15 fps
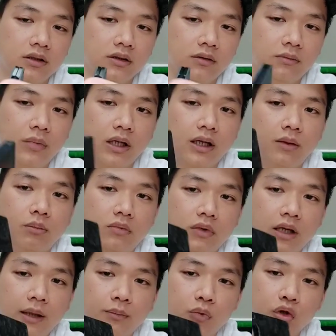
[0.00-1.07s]
but
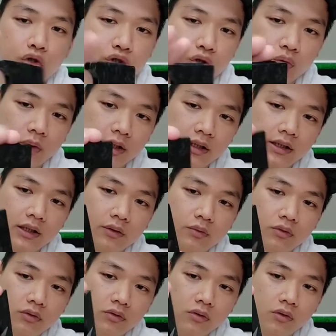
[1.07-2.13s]
I'm not sure whether it will